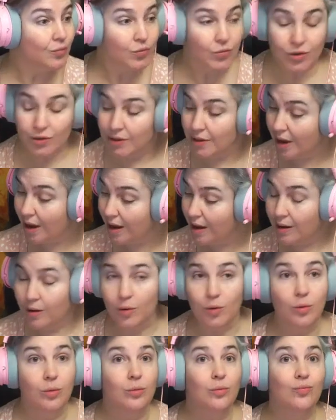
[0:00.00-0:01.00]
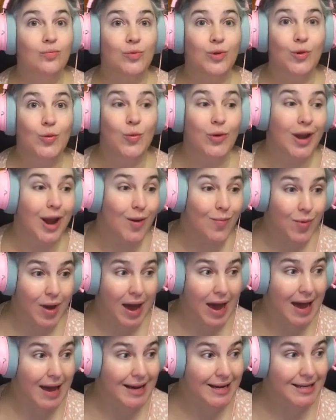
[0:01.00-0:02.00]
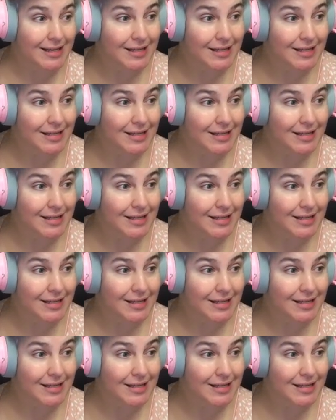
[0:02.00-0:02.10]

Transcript: So, we are back.